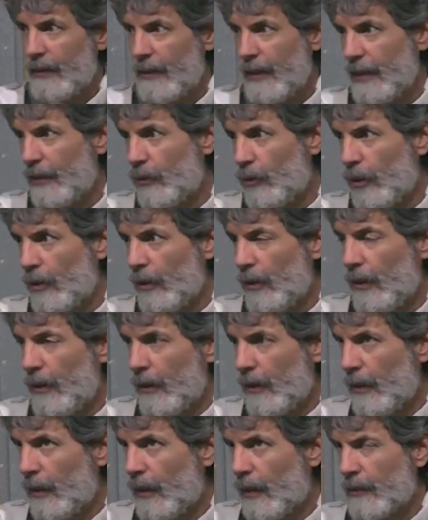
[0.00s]
Nahor,
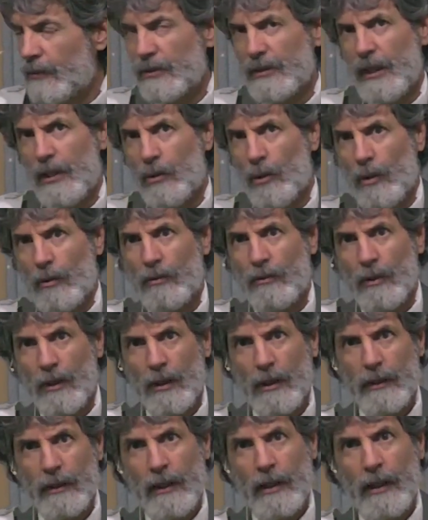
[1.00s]
I think it was Nahor, uh,
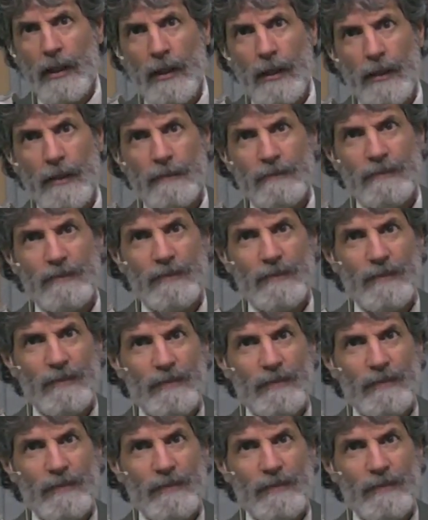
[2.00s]
uh,